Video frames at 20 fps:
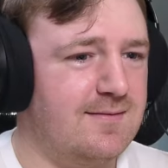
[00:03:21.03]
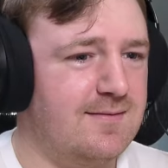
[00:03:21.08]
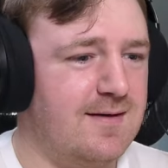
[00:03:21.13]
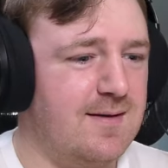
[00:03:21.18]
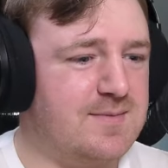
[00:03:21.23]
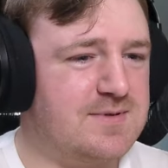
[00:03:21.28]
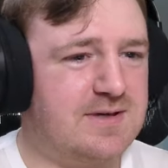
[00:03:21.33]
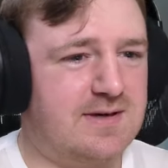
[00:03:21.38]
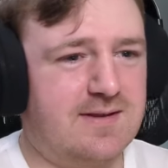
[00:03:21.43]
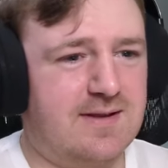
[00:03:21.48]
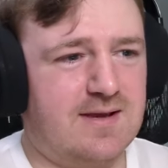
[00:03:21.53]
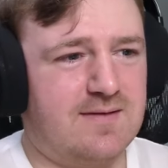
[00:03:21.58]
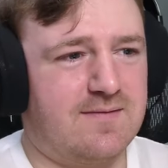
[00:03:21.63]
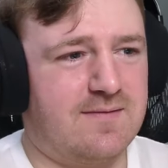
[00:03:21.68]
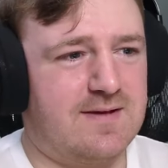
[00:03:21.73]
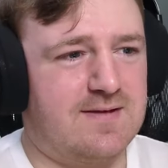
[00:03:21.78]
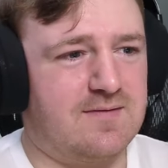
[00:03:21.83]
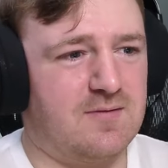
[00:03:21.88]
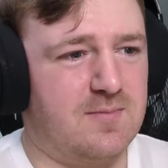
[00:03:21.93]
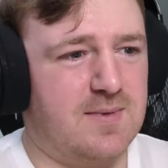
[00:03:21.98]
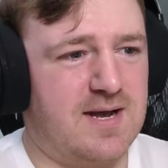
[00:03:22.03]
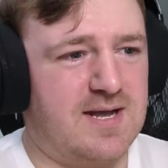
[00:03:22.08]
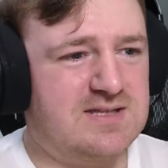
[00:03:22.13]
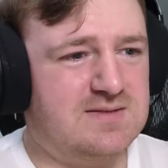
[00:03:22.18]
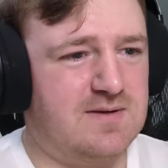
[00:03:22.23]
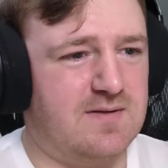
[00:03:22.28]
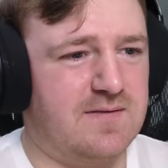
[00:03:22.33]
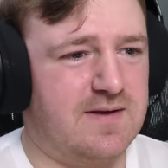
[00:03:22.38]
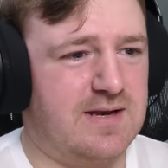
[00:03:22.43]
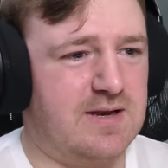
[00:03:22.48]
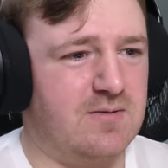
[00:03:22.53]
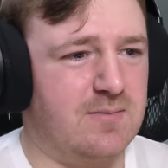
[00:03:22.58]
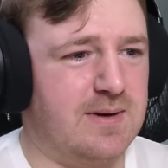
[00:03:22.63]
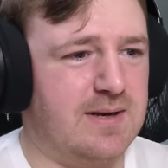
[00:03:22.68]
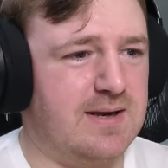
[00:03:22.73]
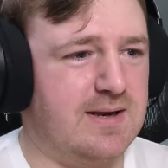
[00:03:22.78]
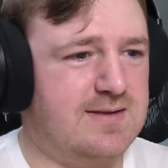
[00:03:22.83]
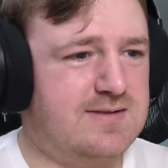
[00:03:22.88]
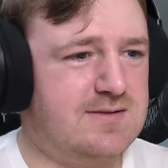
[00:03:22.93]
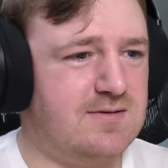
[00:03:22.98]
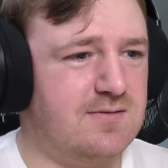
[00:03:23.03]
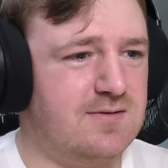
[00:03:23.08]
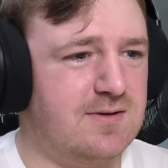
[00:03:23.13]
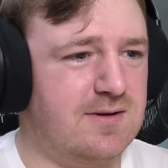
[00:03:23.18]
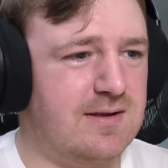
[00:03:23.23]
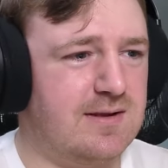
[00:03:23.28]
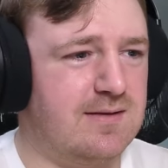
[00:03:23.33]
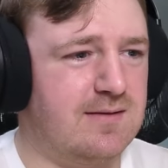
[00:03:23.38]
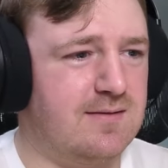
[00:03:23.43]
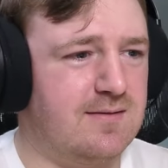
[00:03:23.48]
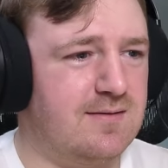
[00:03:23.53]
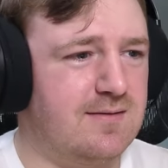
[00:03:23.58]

I'm trying to think of it. He reminds me of anyone, but he doesn't really.